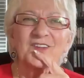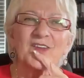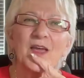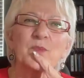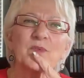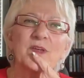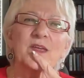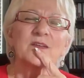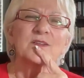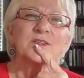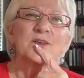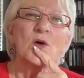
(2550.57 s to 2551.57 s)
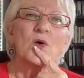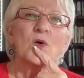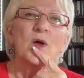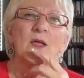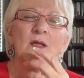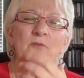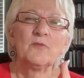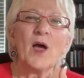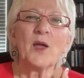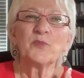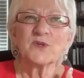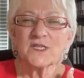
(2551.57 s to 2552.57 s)
uh, type thing. So
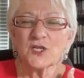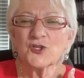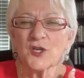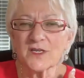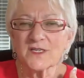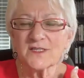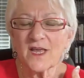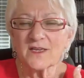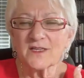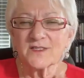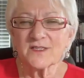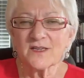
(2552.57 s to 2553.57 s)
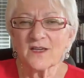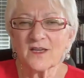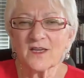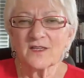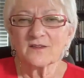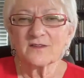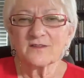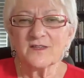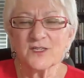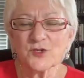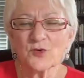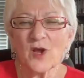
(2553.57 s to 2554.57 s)
my position is that it's uh, it
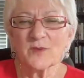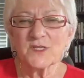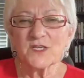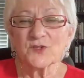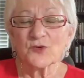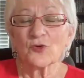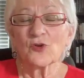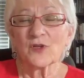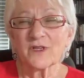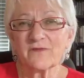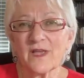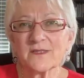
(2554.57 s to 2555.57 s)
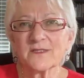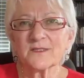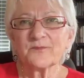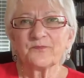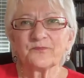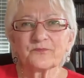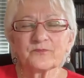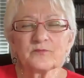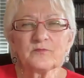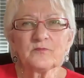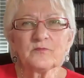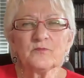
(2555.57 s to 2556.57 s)
describes historical events
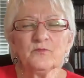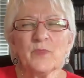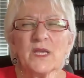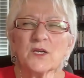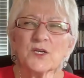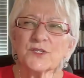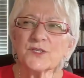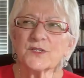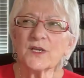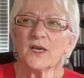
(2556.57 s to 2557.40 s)
because...